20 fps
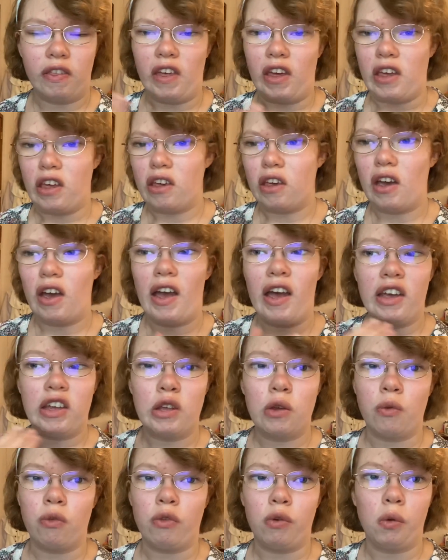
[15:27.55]
Like, I
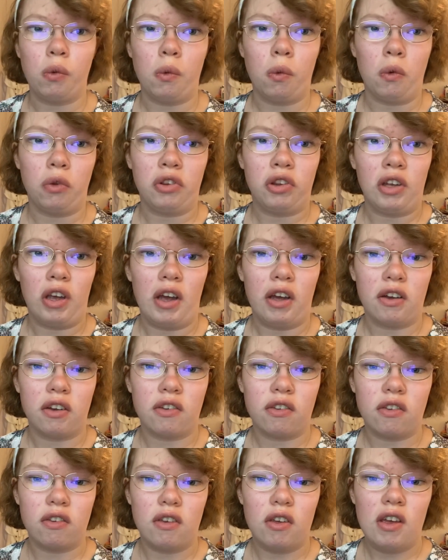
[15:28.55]
use Google
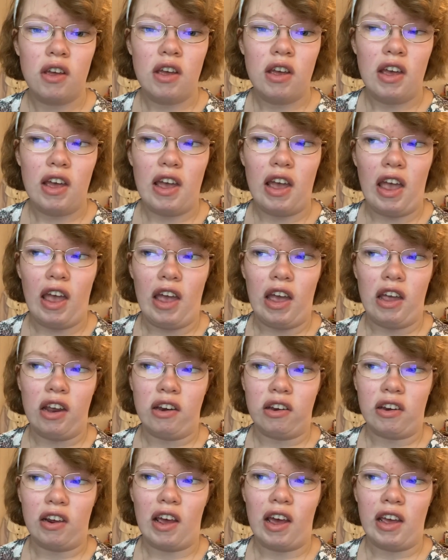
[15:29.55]
Docs,
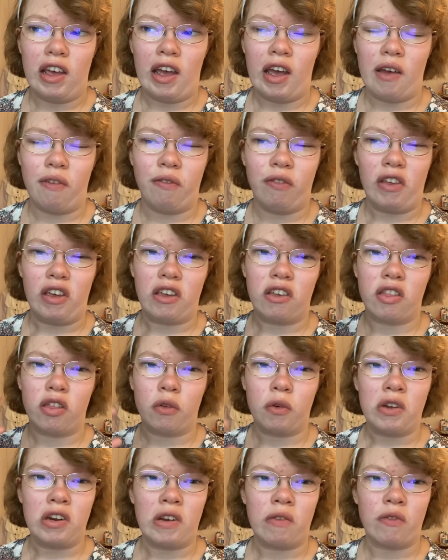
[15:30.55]
and I have like
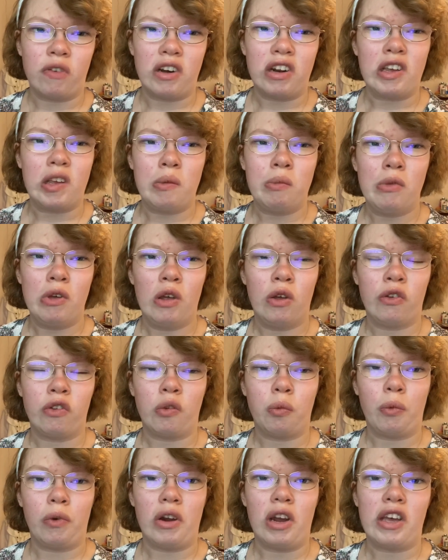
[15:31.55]
3 different
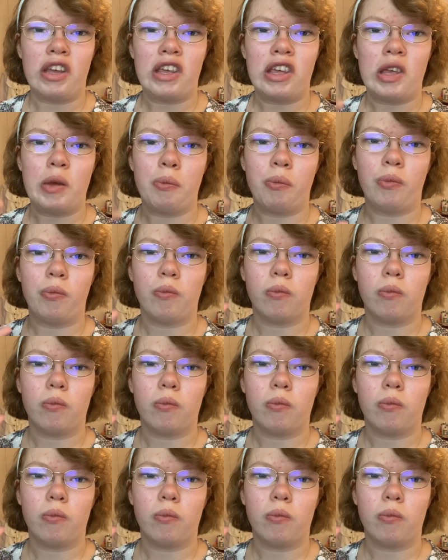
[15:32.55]
emails where I keep